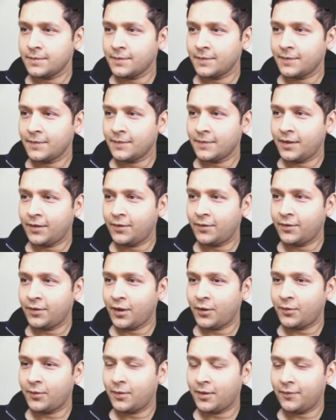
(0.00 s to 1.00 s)
There we go.
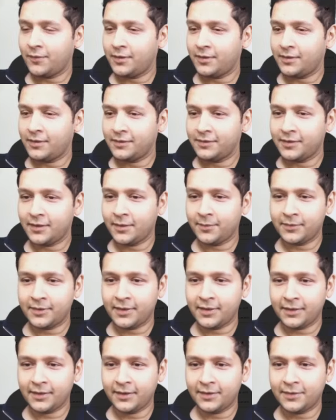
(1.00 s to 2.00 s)
Having some
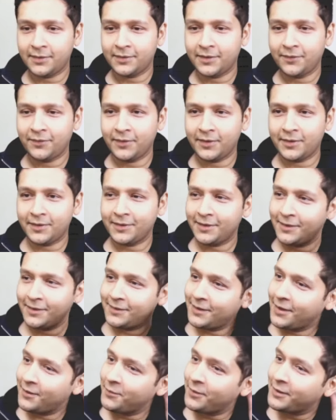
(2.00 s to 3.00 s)
technical difficulties
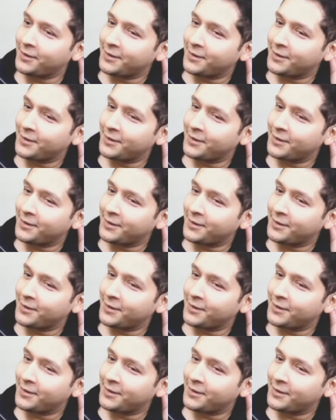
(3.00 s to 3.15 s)
here with